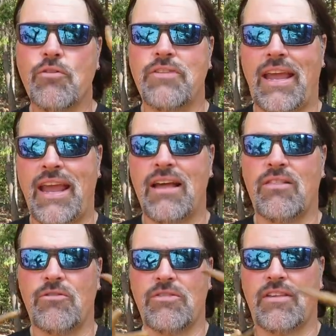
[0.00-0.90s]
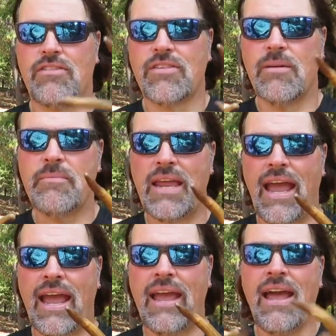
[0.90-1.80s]
those antlers, and
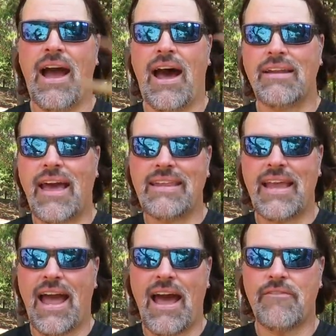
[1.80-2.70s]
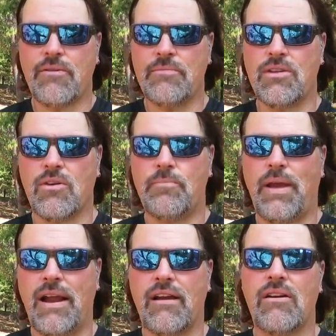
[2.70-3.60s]
someday I'd like to have them, you know,
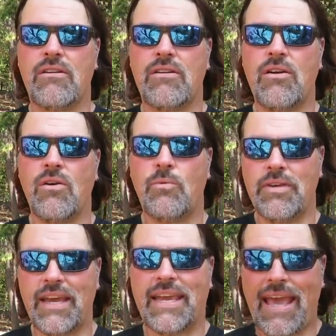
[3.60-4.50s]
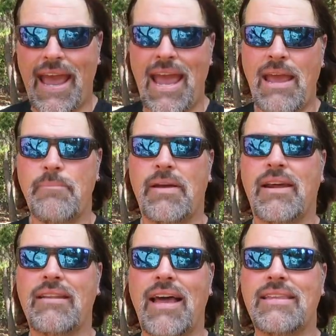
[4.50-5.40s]
paired with a cape,
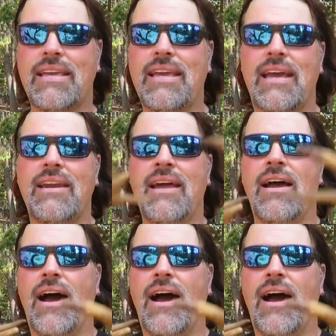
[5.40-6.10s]
and I'd like to get